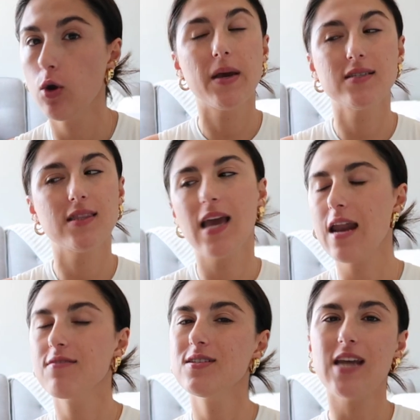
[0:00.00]
because at the
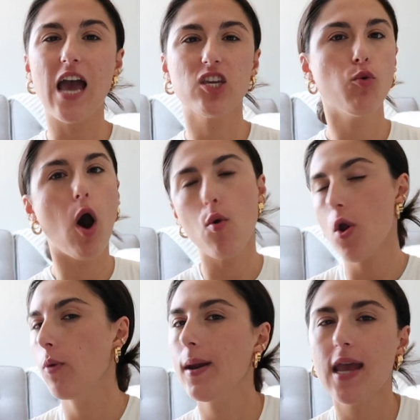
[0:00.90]
end of the day, you owe
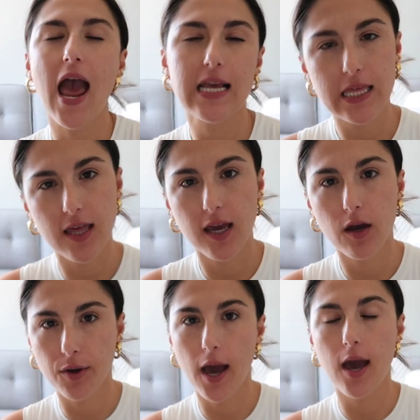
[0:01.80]
nobody anything,
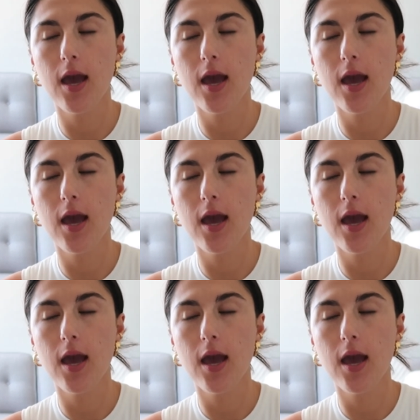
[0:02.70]
okay?